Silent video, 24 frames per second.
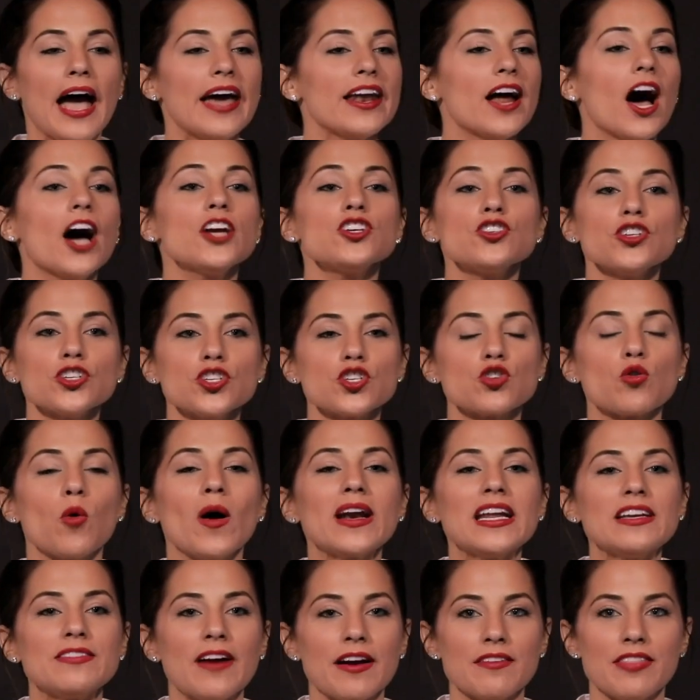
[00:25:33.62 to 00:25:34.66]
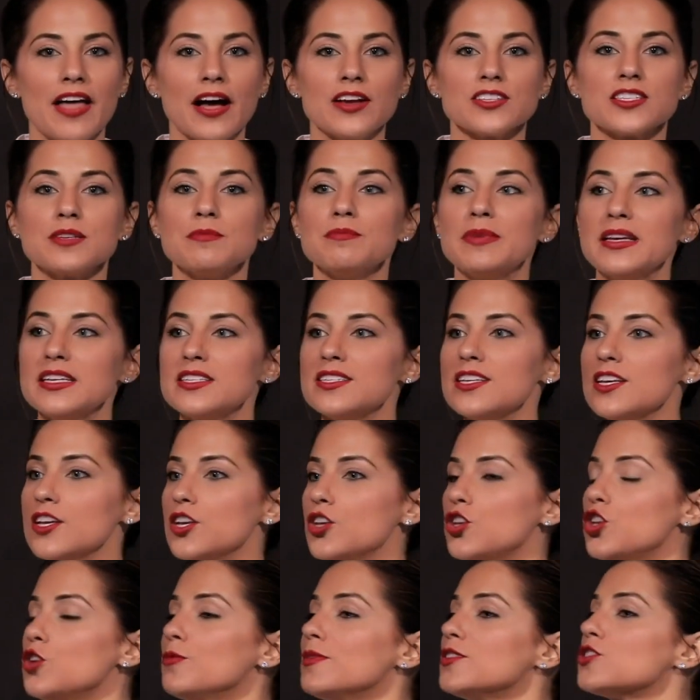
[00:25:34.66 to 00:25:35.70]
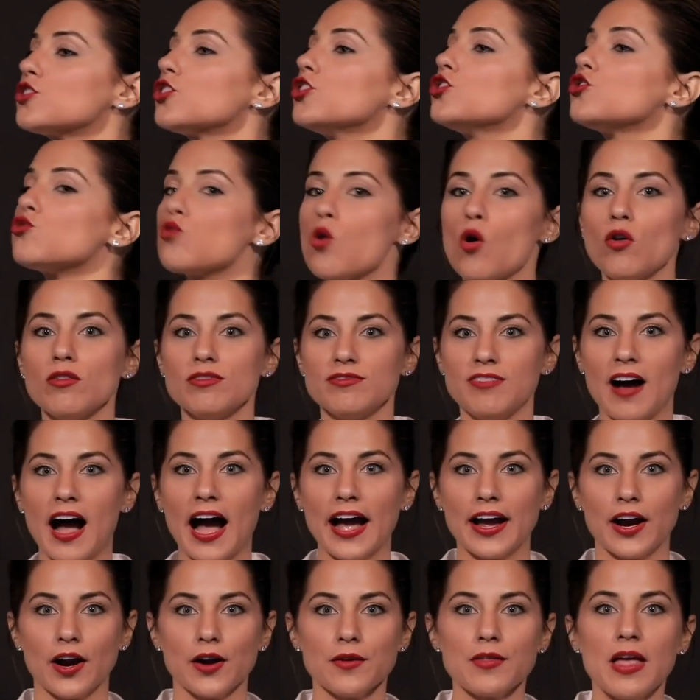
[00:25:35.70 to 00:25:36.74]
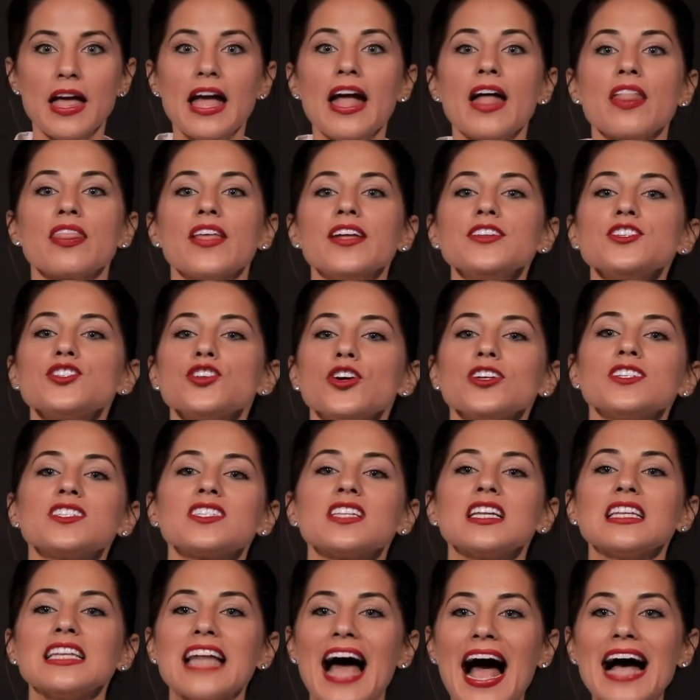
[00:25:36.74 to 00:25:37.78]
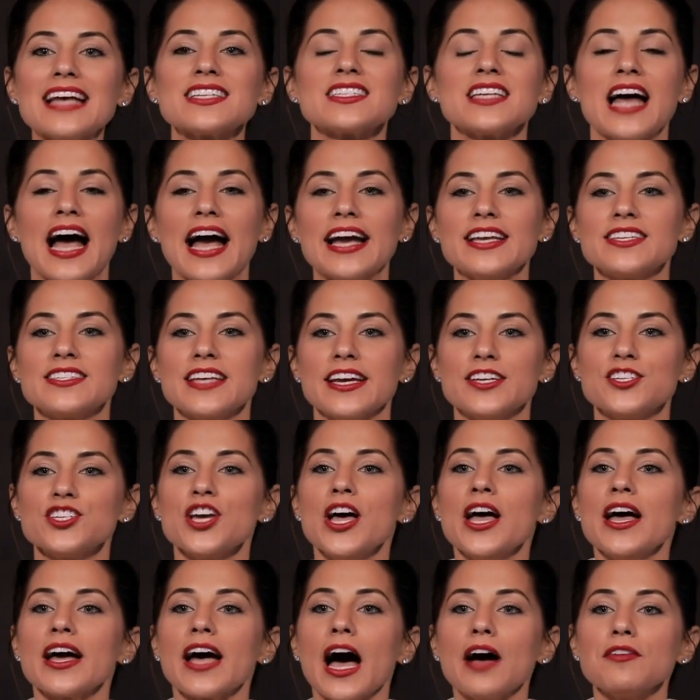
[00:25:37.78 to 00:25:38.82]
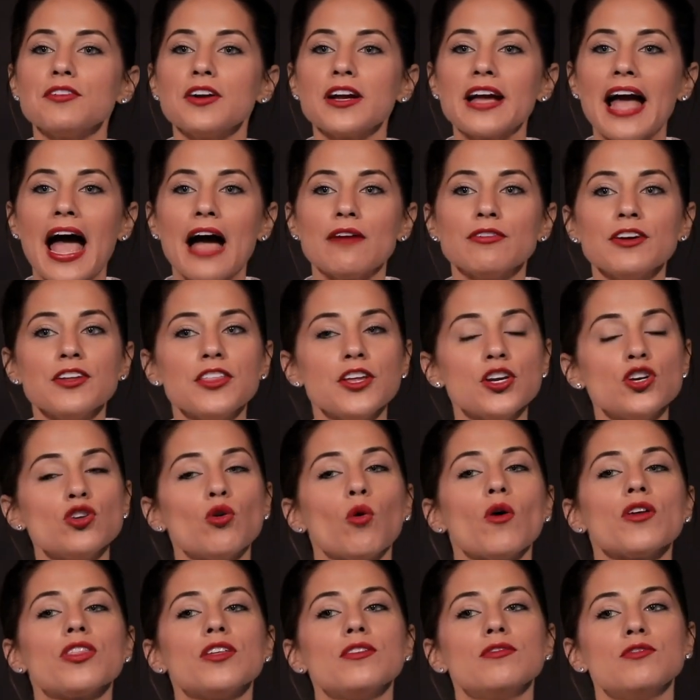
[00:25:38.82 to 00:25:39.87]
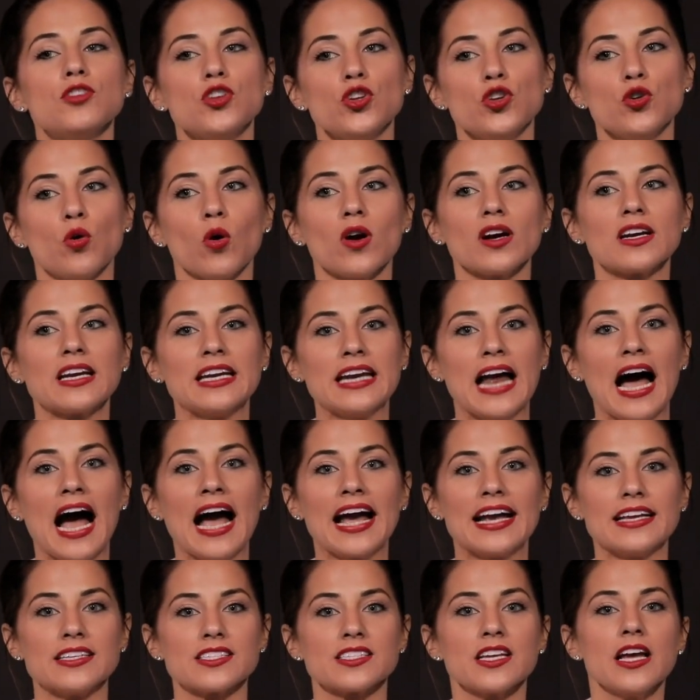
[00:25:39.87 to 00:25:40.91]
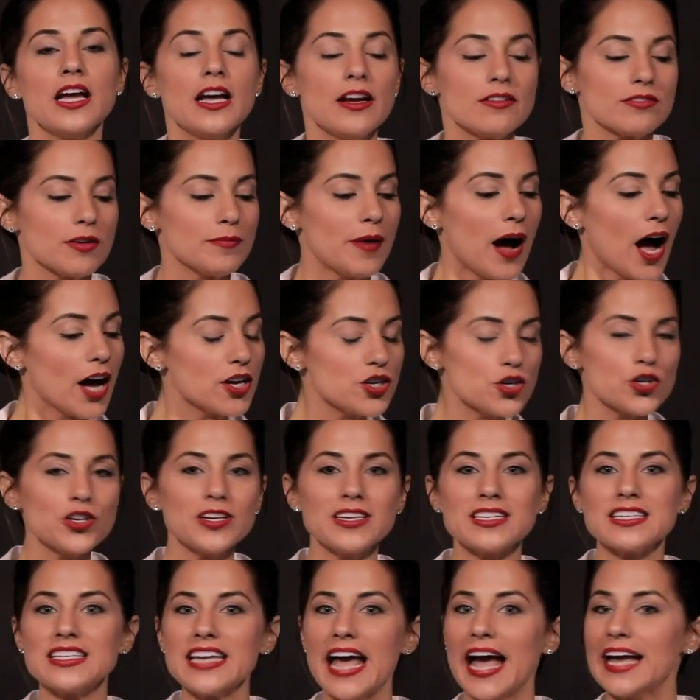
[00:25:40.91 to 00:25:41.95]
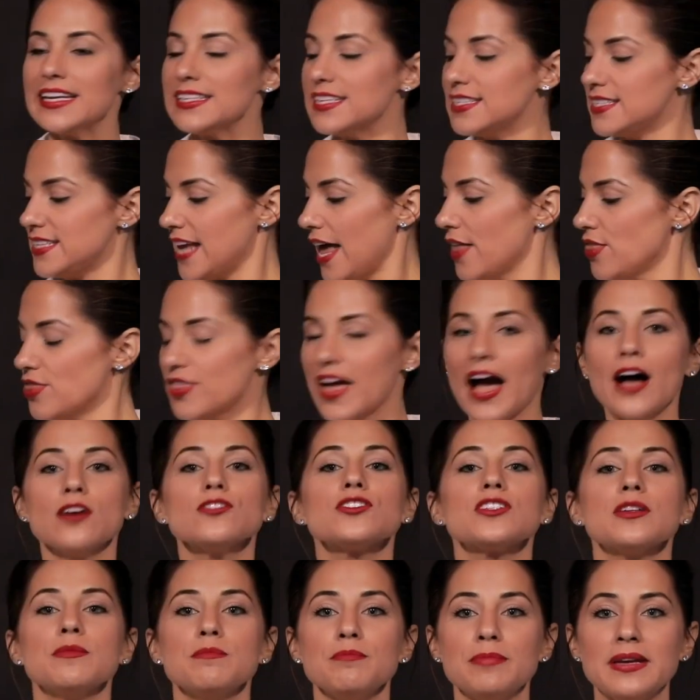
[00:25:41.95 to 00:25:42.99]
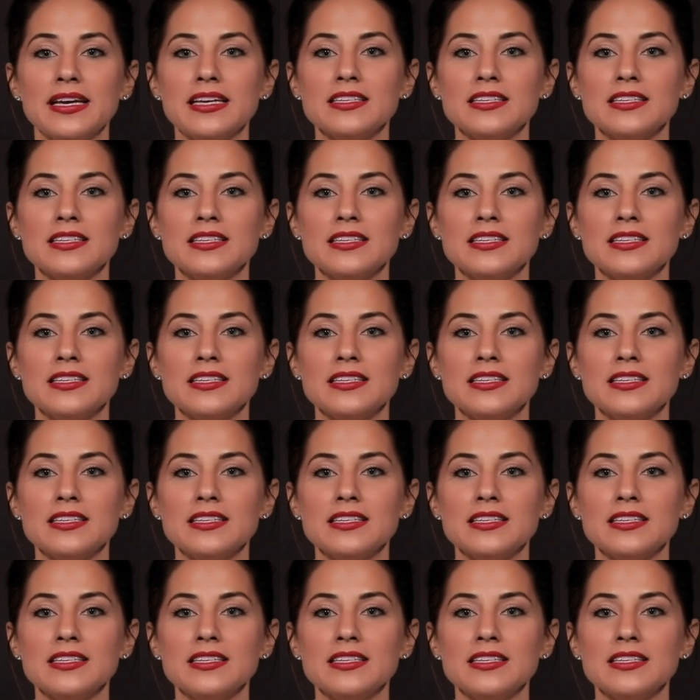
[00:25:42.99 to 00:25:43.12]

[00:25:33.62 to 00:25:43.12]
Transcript: In 125,000 BC, humans control fire. Then starts the last ice age, covering everything north of New York in ice, from 110 to 10,000